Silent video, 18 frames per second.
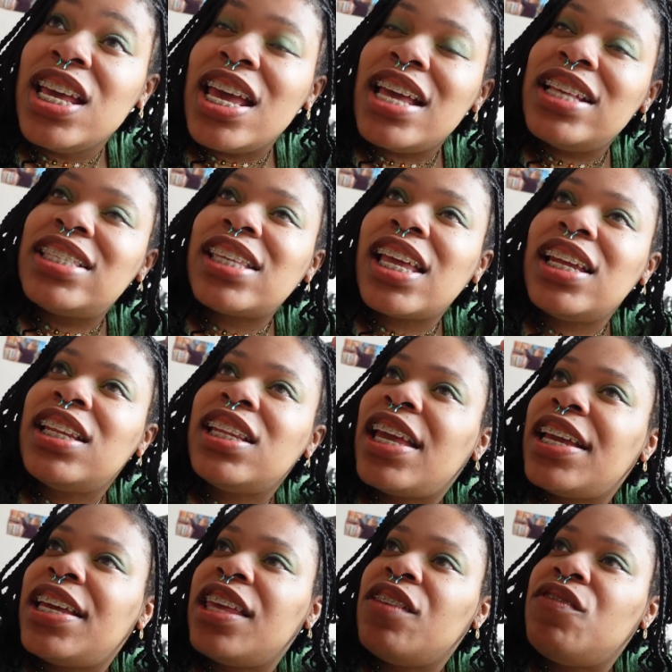It's kind of
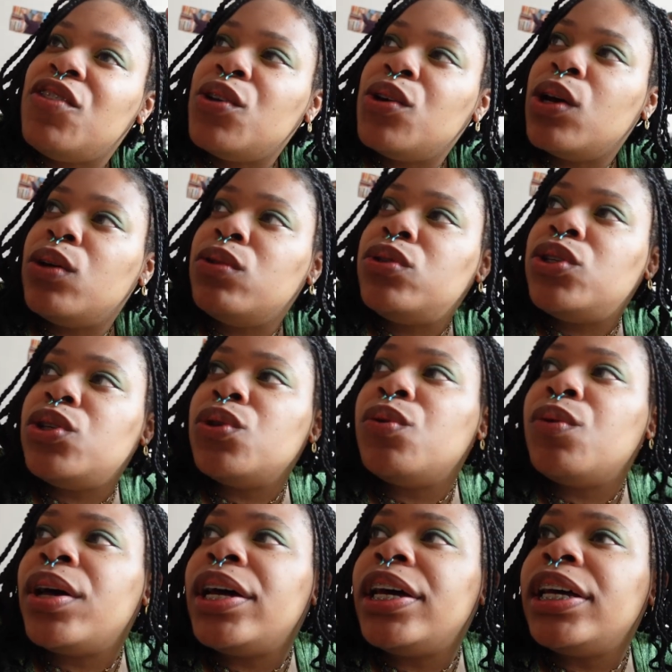like if you go
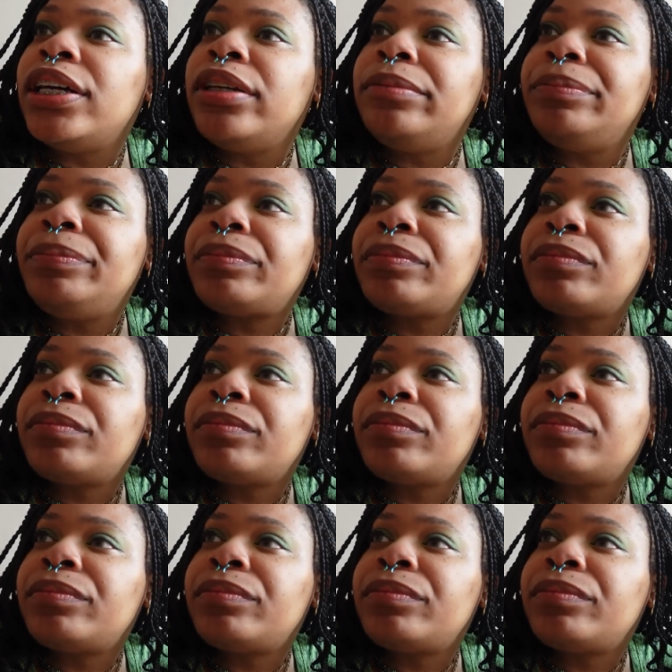to, uh,